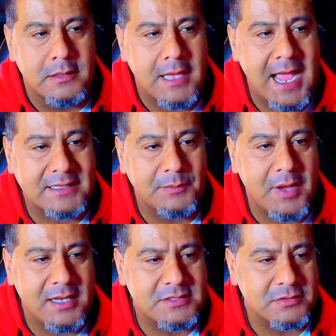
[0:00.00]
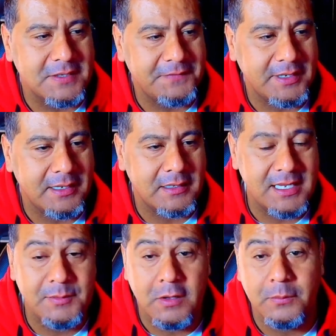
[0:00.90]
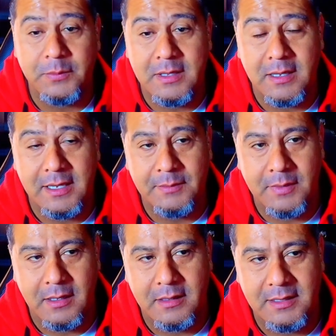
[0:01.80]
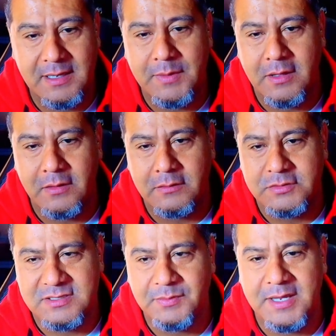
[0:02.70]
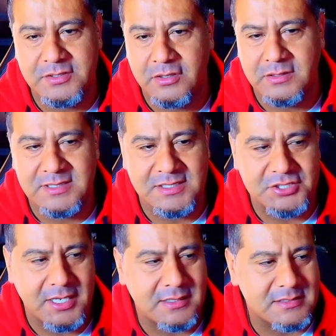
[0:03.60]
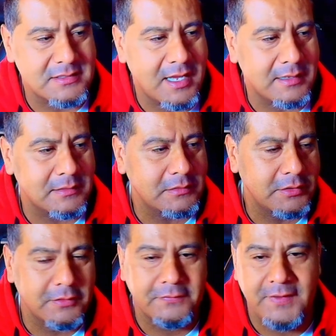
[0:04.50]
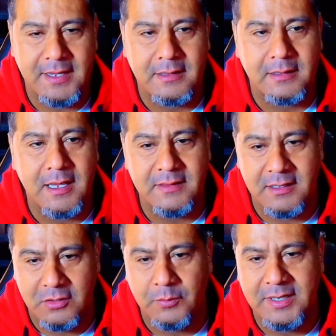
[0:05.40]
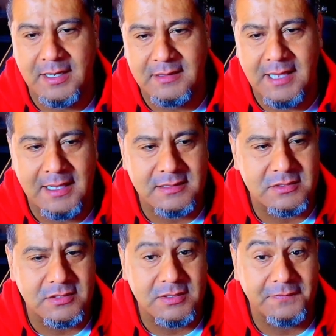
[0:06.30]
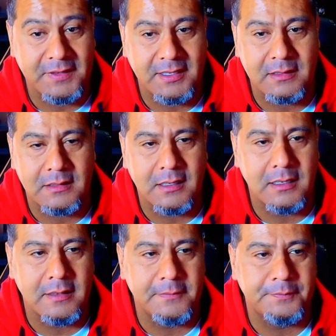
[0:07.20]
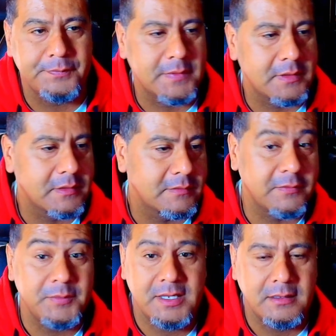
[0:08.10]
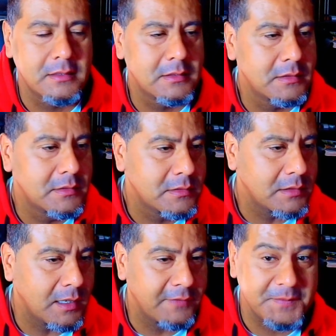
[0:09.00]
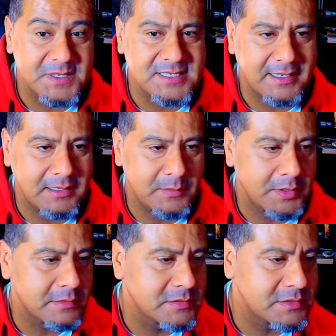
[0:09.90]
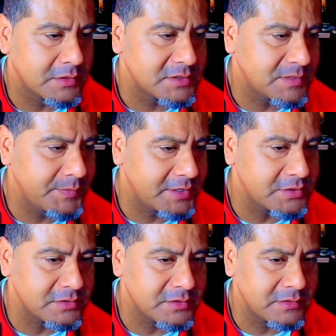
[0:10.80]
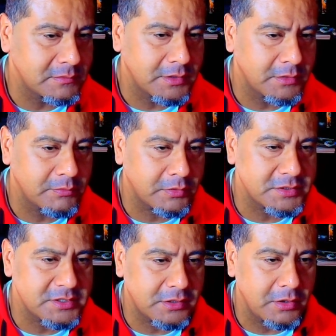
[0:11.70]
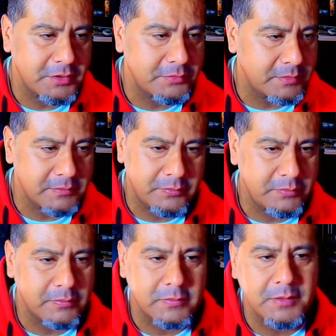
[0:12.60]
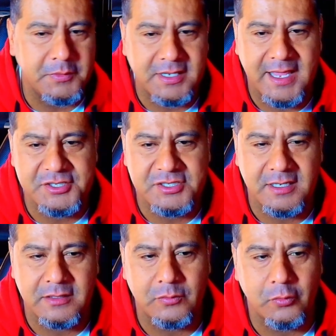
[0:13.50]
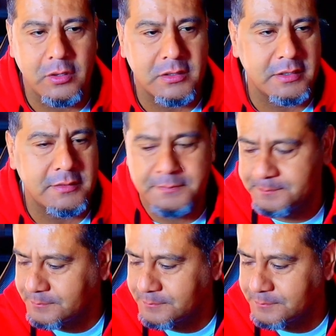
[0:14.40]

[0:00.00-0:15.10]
Hack the Box certificate. Email me, email just to make sure it's legit, it's not, you know, fake. And then you'll be getting that certificate from me, from the second email. So just to make sure, you know, we're good to go, you communication and we're all good.